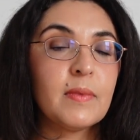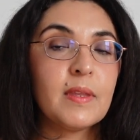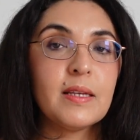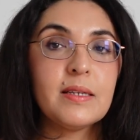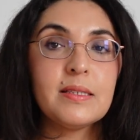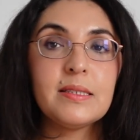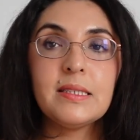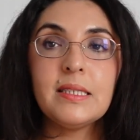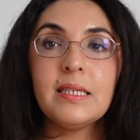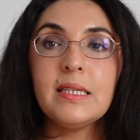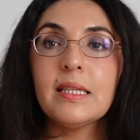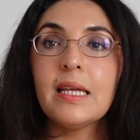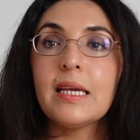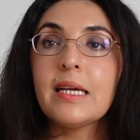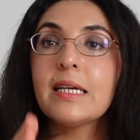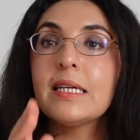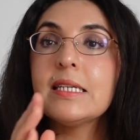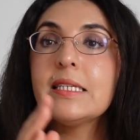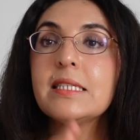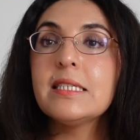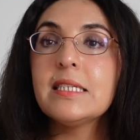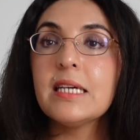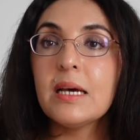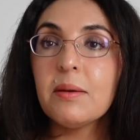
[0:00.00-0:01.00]
seen like a
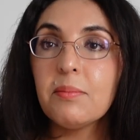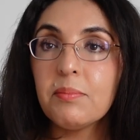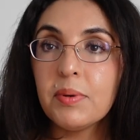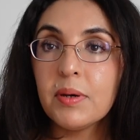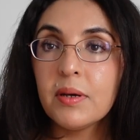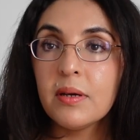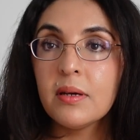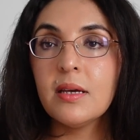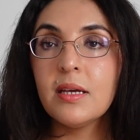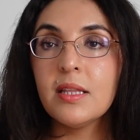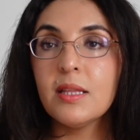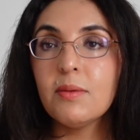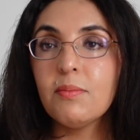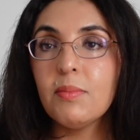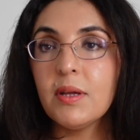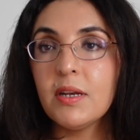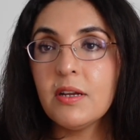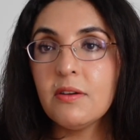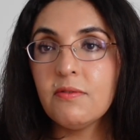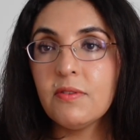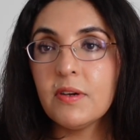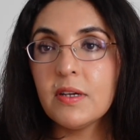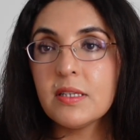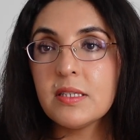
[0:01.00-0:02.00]
dip in the
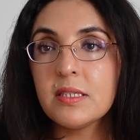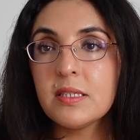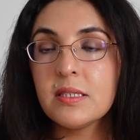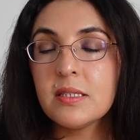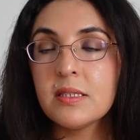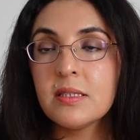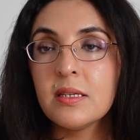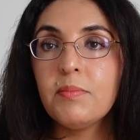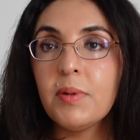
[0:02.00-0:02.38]
benefits,